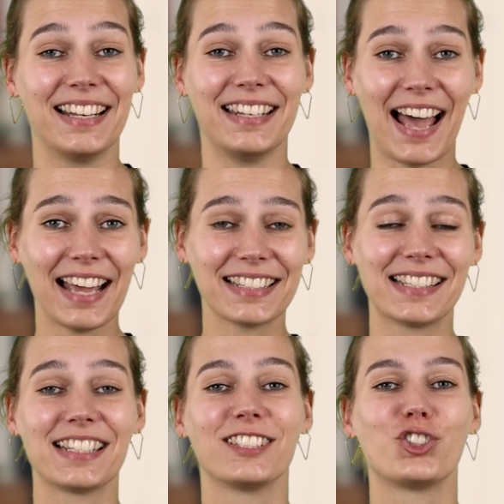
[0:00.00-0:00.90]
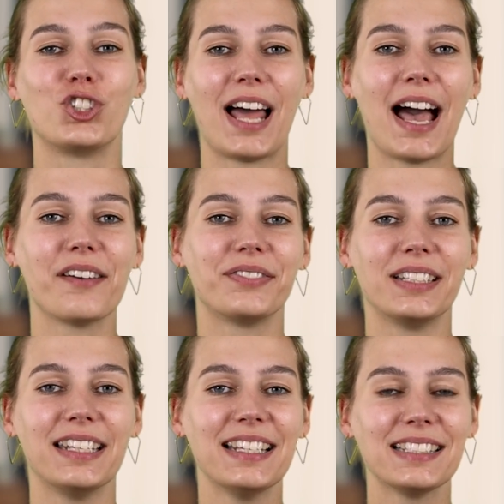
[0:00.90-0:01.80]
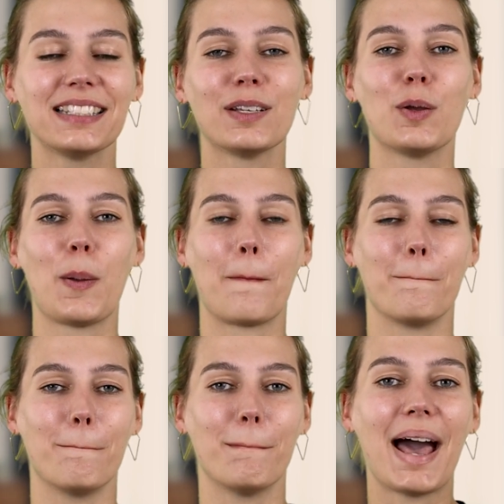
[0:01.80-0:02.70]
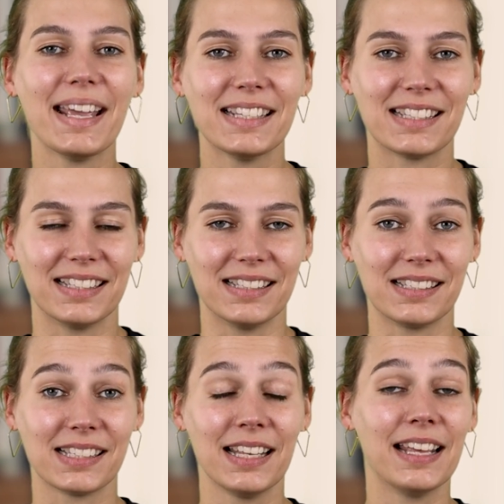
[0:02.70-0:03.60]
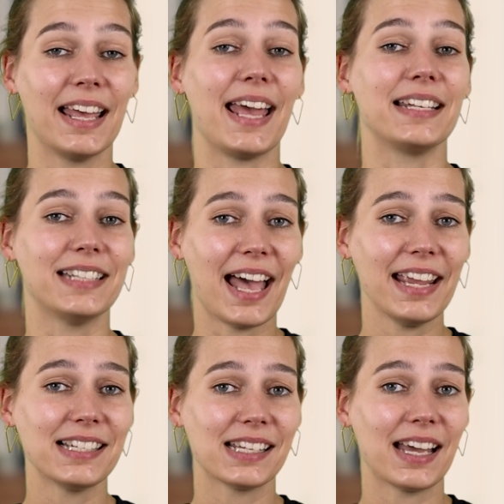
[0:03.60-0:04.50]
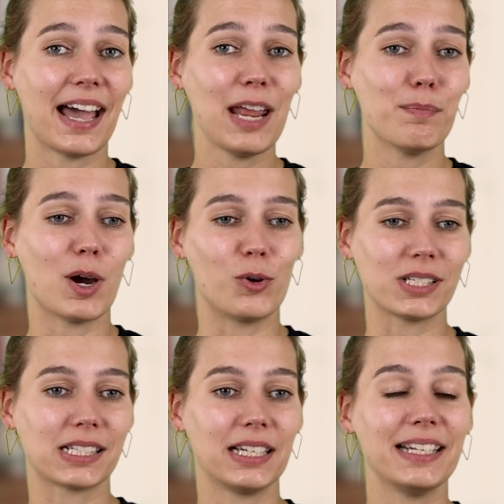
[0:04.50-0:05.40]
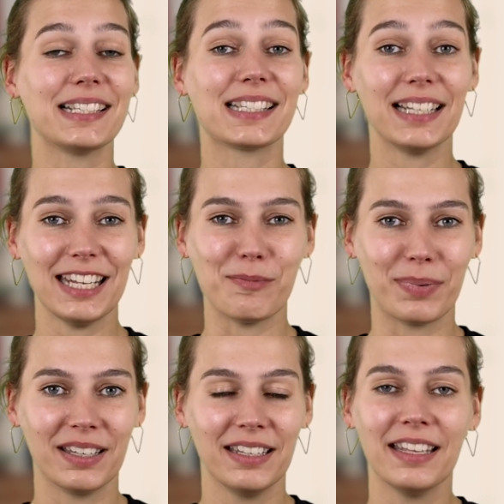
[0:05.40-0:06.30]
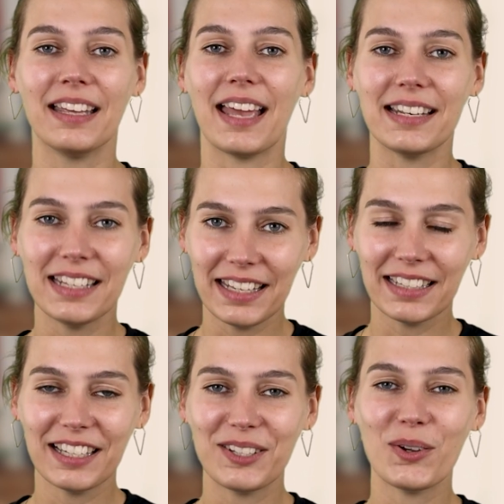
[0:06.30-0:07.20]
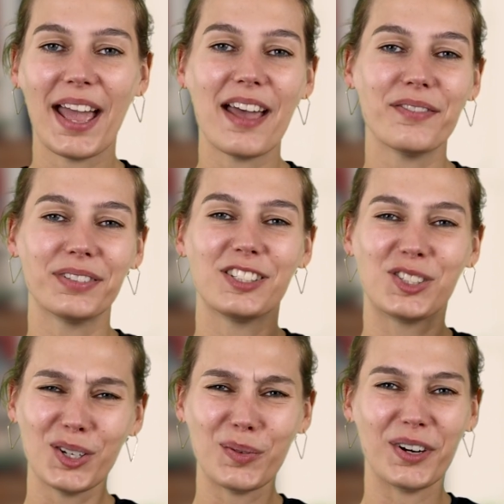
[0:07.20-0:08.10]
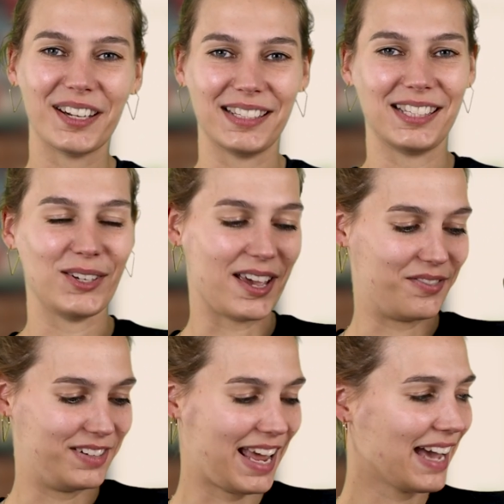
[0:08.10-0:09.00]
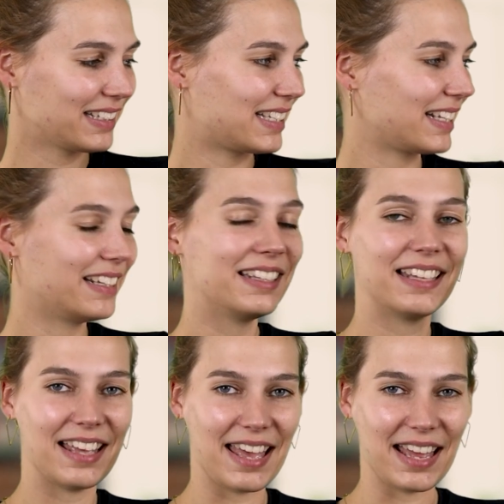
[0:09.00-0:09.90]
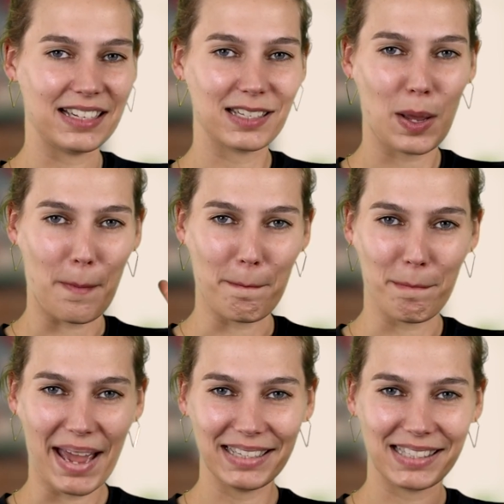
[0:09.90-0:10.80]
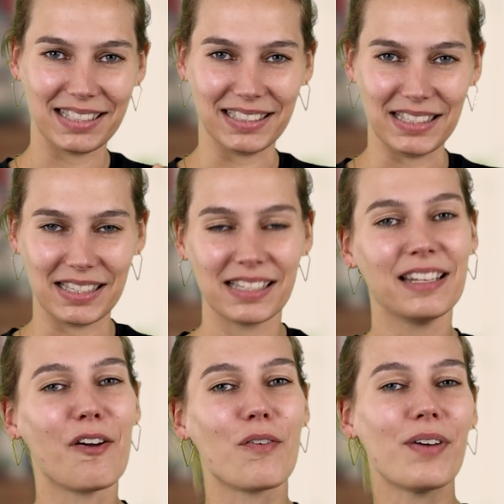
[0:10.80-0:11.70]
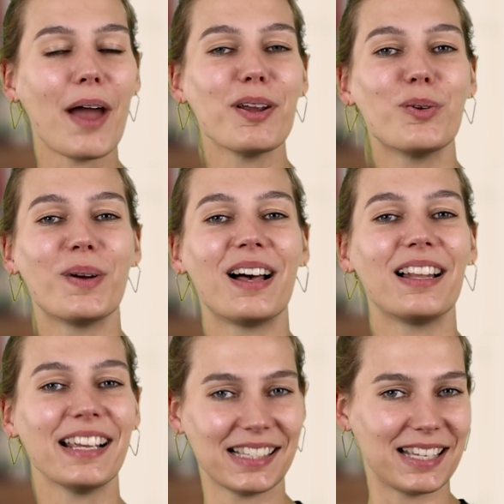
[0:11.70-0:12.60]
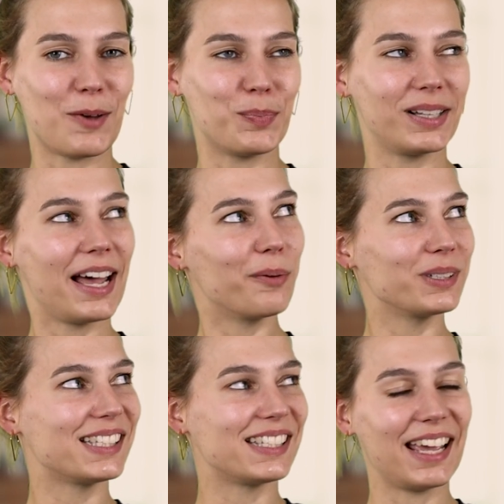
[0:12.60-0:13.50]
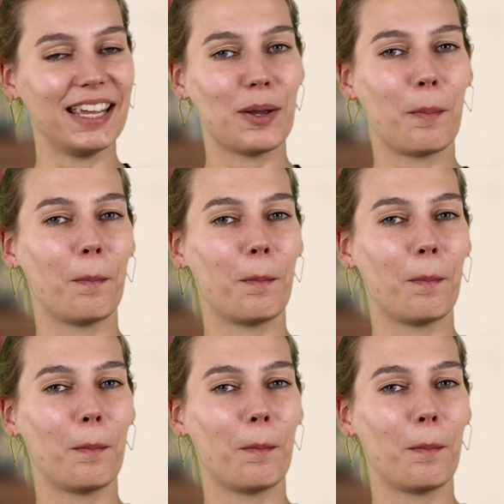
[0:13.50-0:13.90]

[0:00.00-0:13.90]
Nachts schlafe ich meistens. At night, I mostly sleep. And here you have two words. You have nachts and meistens. Very well example, I would say.